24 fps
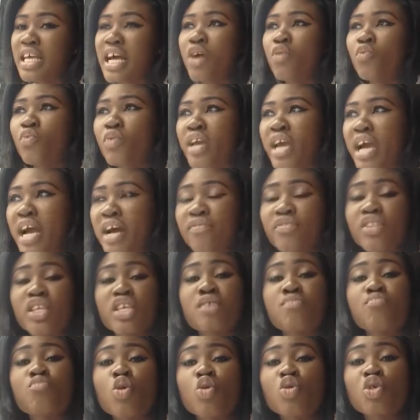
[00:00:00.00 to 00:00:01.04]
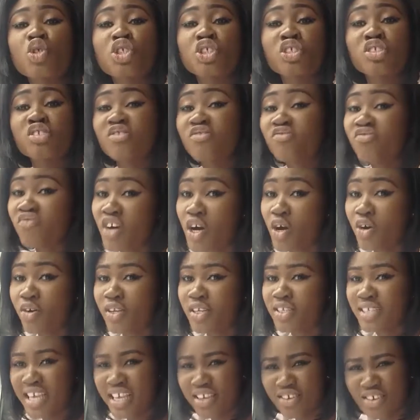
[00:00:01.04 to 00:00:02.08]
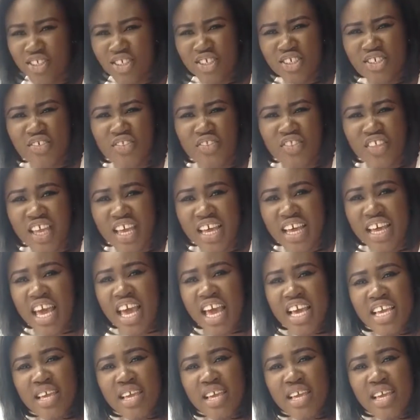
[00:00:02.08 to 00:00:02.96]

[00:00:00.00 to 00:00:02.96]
and we have the emotional violence. I got you there.